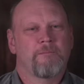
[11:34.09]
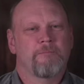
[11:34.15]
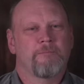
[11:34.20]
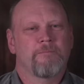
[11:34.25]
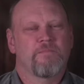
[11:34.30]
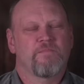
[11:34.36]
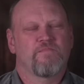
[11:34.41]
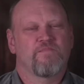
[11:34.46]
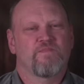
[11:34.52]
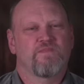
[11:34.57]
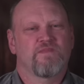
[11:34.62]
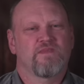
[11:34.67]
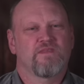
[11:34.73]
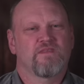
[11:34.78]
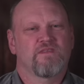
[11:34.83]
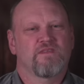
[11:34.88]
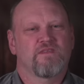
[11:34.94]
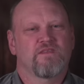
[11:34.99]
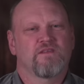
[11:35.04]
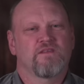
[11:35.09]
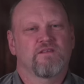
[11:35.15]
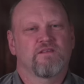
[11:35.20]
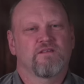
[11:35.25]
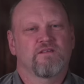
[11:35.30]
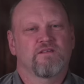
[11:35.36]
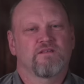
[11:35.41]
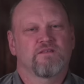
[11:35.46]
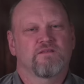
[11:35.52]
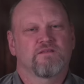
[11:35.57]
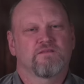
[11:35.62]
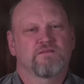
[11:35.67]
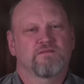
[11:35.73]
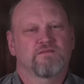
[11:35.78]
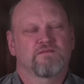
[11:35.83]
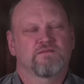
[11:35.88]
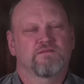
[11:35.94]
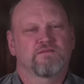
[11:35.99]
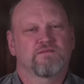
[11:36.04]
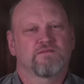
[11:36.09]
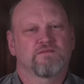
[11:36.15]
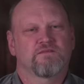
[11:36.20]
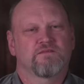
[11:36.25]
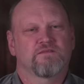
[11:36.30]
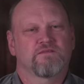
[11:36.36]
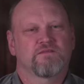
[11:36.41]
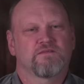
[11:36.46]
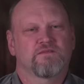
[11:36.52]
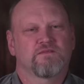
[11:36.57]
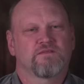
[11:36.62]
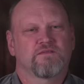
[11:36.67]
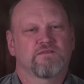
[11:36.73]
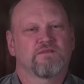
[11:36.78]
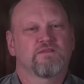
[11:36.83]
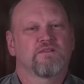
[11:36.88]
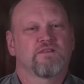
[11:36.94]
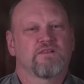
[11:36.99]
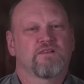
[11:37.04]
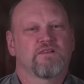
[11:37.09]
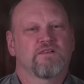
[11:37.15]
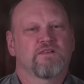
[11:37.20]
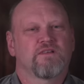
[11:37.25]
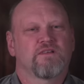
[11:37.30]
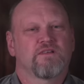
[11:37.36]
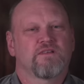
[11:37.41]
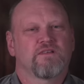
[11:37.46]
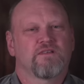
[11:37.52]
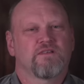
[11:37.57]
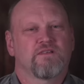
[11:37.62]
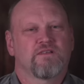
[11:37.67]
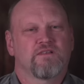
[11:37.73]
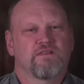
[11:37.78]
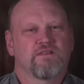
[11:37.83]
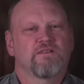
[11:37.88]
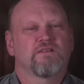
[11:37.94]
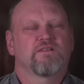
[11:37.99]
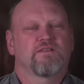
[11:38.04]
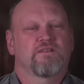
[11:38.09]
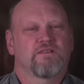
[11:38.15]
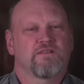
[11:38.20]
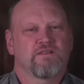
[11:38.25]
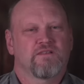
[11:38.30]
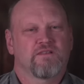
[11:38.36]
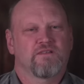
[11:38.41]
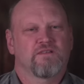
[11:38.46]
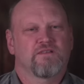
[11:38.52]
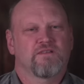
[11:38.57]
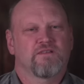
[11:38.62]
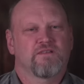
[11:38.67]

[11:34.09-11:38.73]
This person isn't speaking.